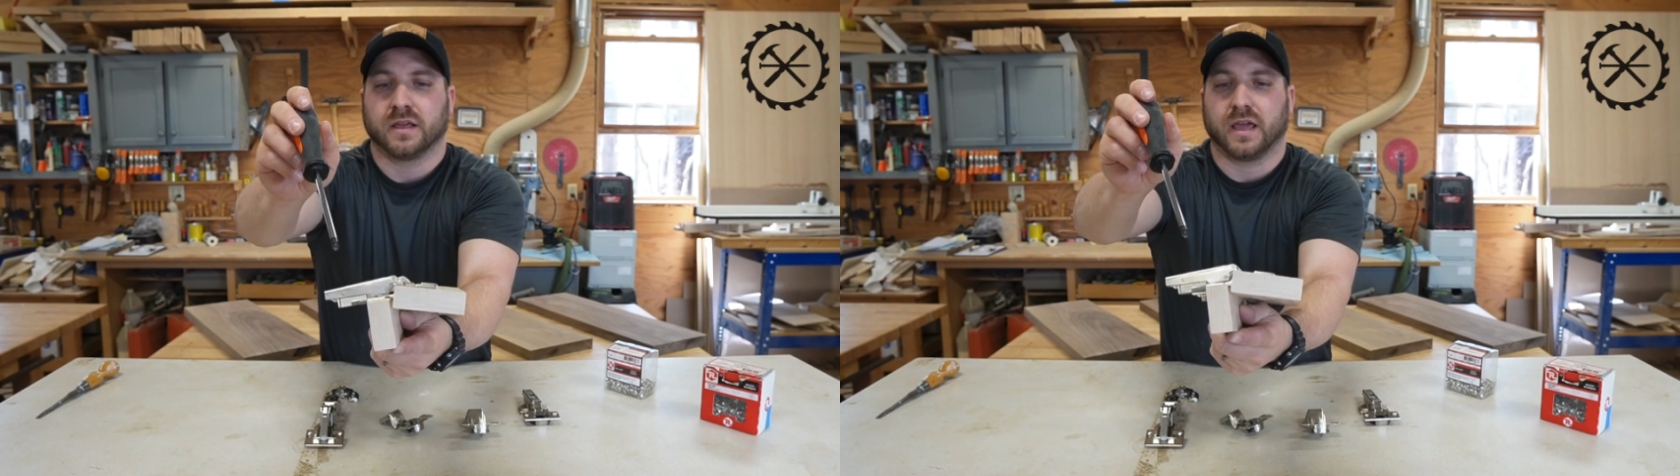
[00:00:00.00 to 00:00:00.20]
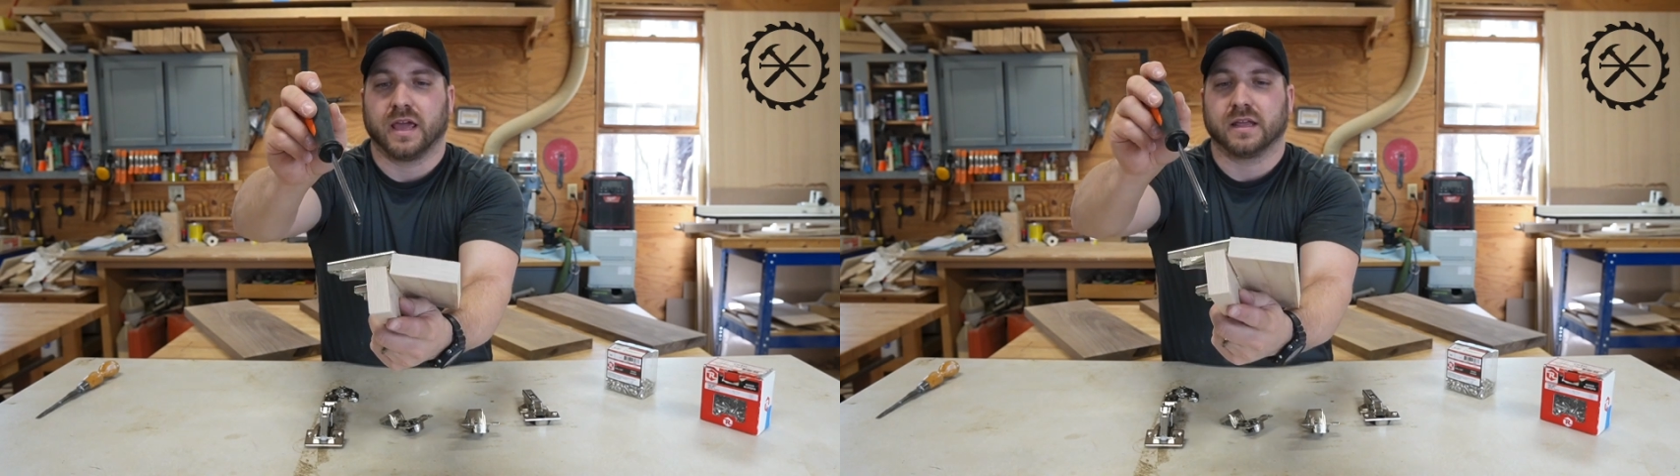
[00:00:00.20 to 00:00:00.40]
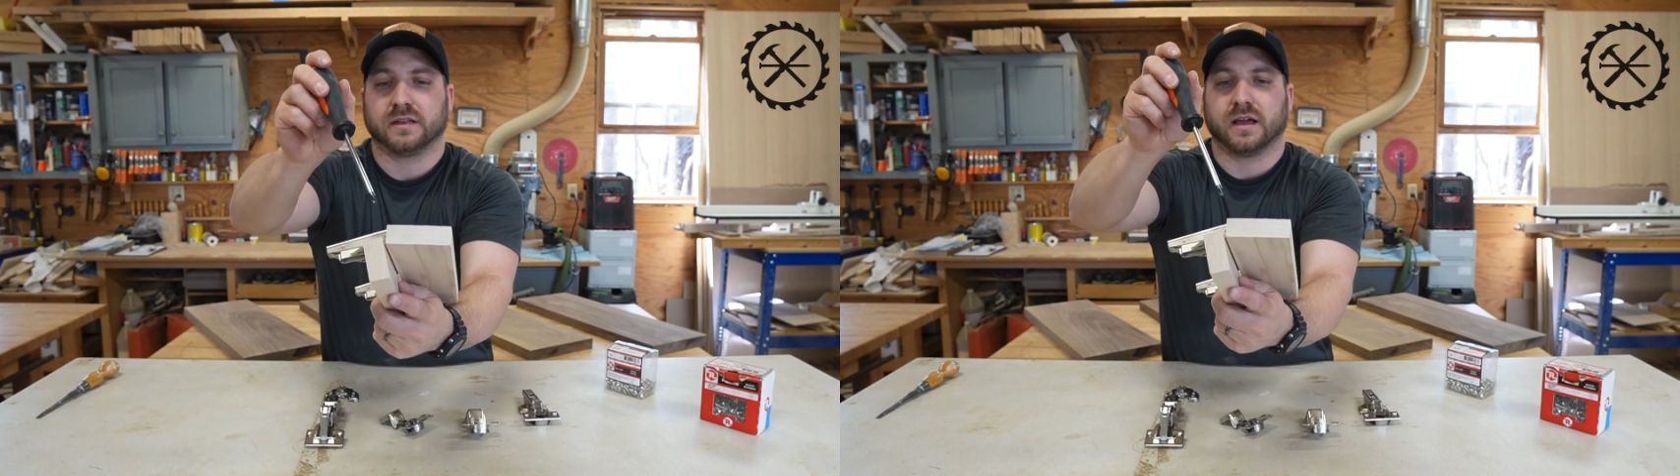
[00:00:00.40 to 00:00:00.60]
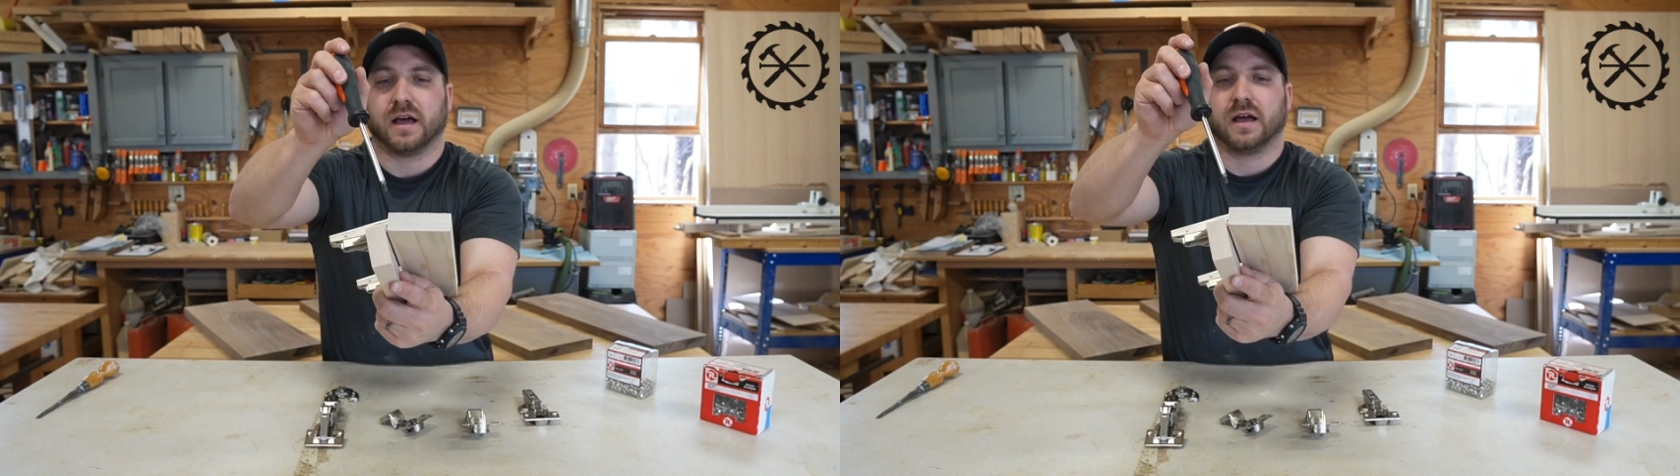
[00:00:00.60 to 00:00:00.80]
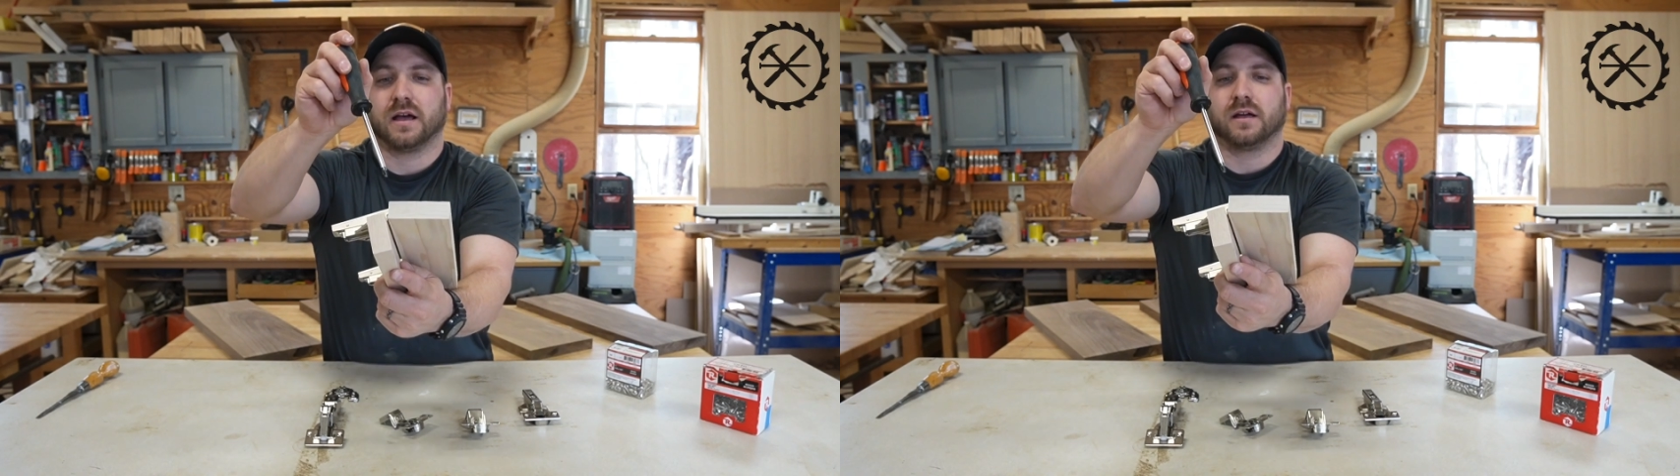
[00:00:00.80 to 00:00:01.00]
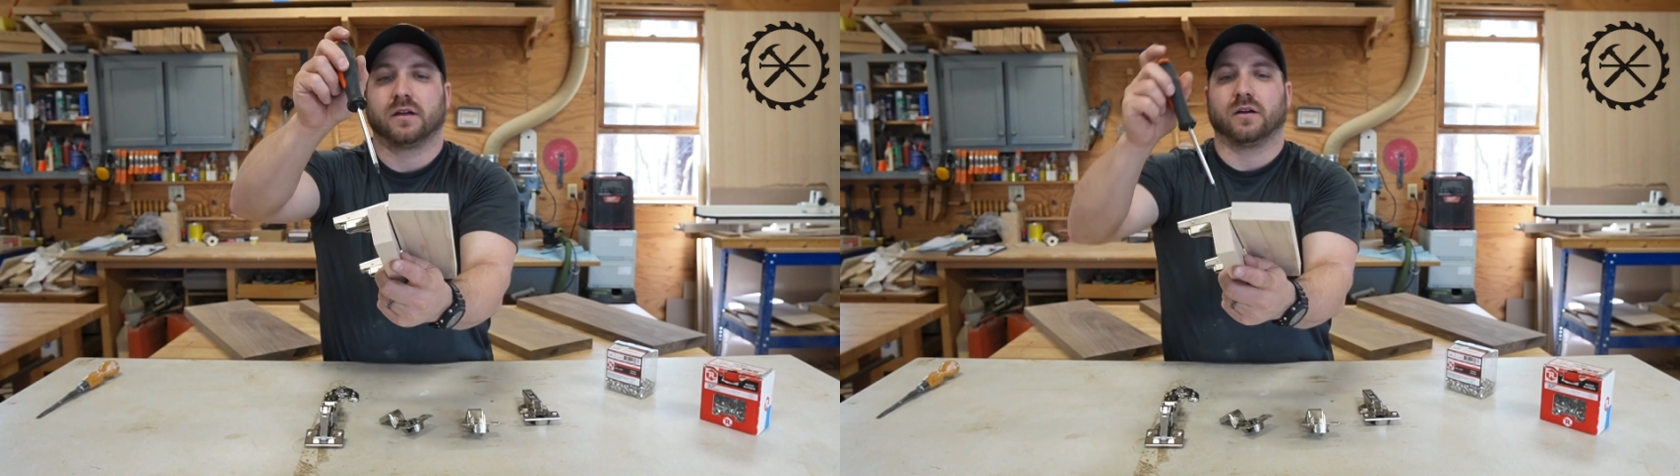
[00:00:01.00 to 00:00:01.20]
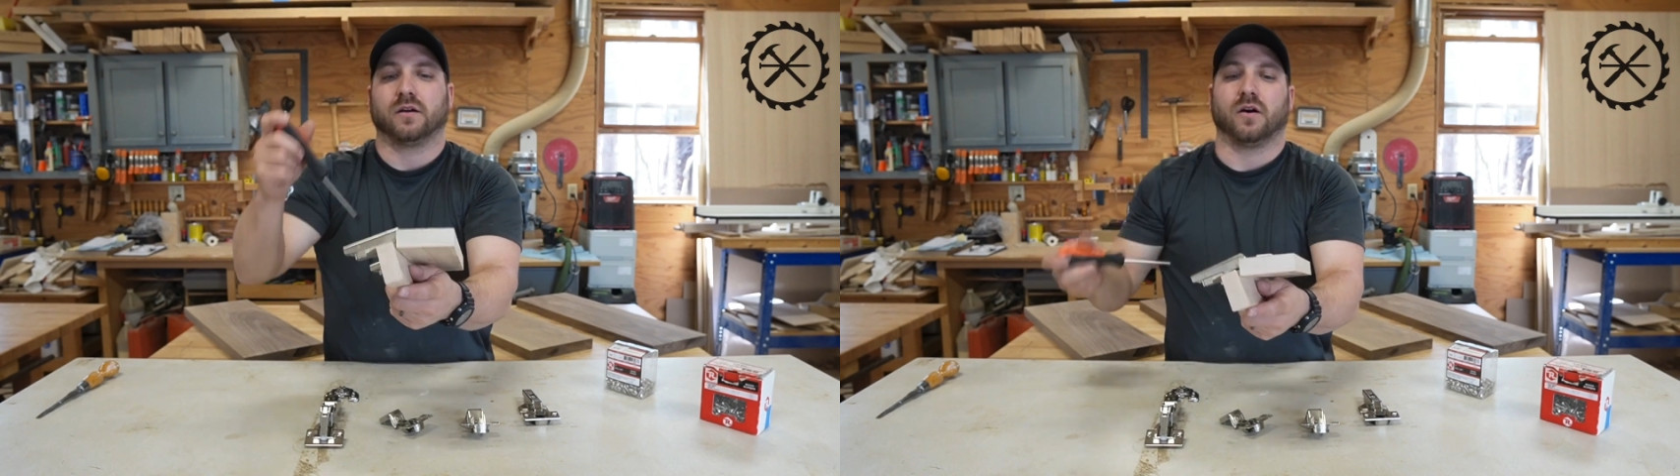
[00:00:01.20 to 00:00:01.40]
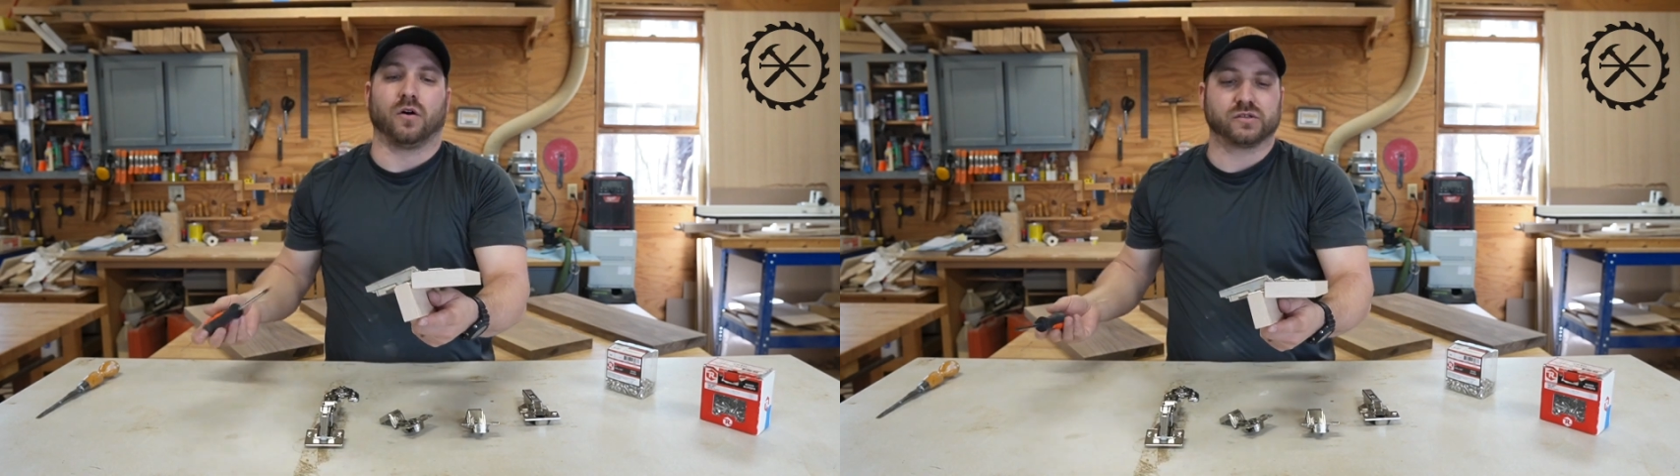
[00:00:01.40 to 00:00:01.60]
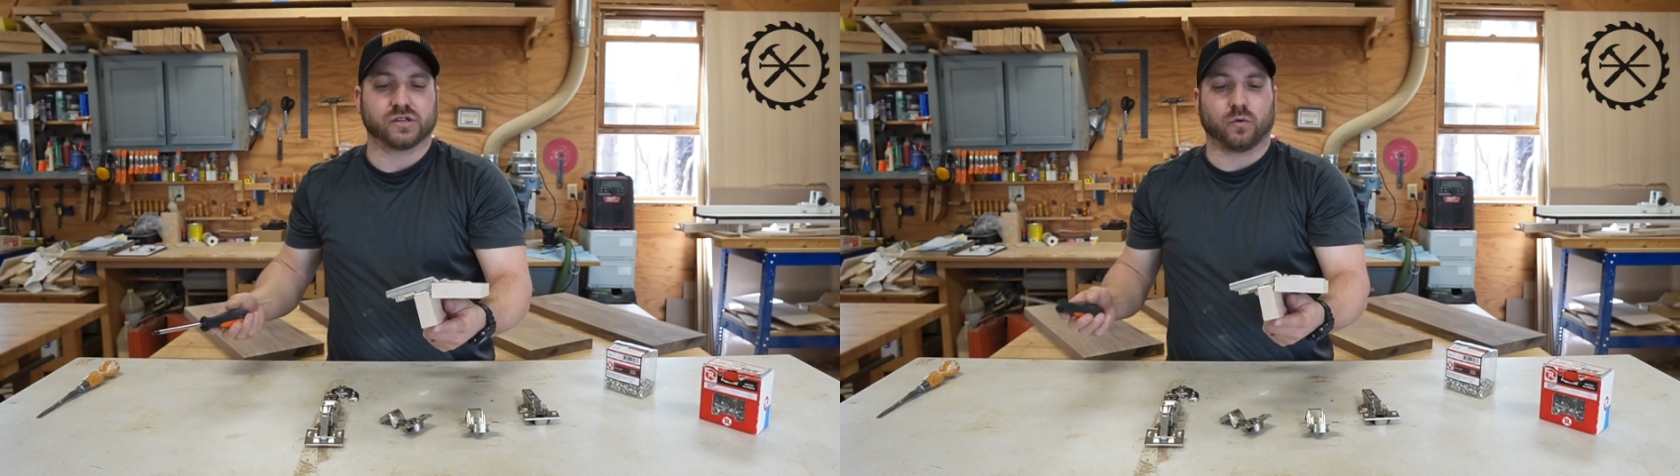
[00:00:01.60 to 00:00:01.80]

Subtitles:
And also,